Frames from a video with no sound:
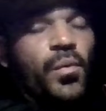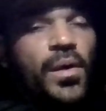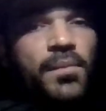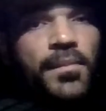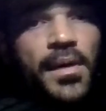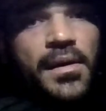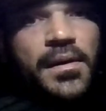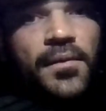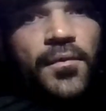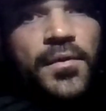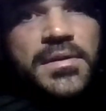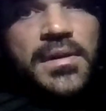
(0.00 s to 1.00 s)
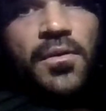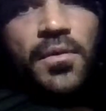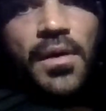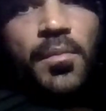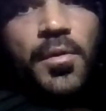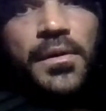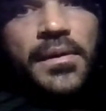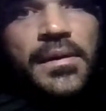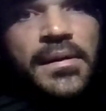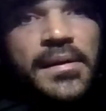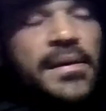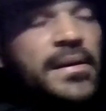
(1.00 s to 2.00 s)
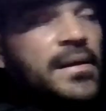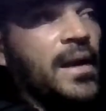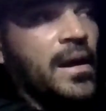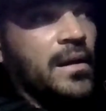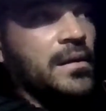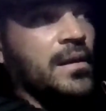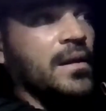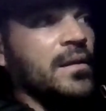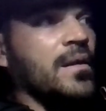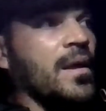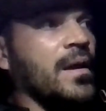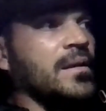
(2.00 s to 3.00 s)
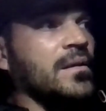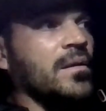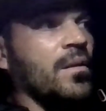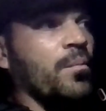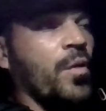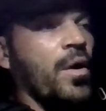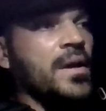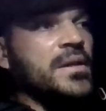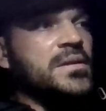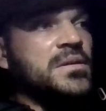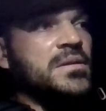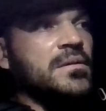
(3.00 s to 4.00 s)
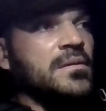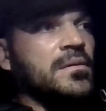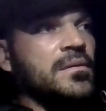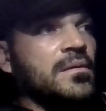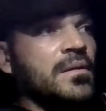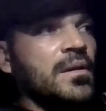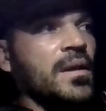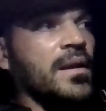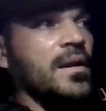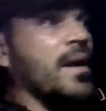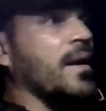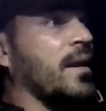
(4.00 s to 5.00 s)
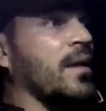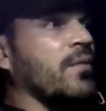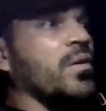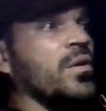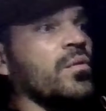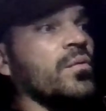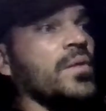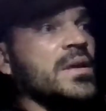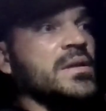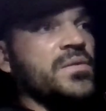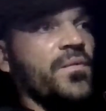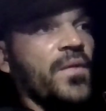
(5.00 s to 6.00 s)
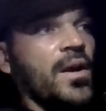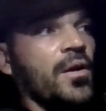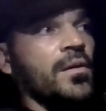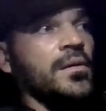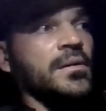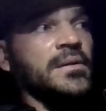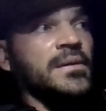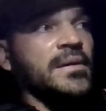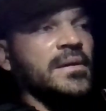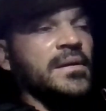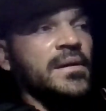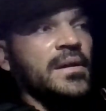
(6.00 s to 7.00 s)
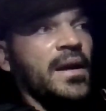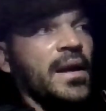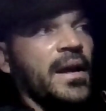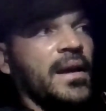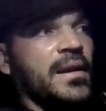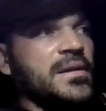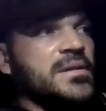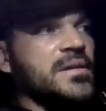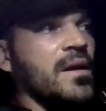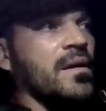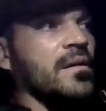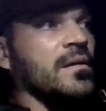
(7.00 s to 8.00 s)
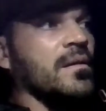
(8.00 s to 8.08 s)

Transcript: we can make a difference in your neighborhood. And I think that the price that I give you is fair, and it's not,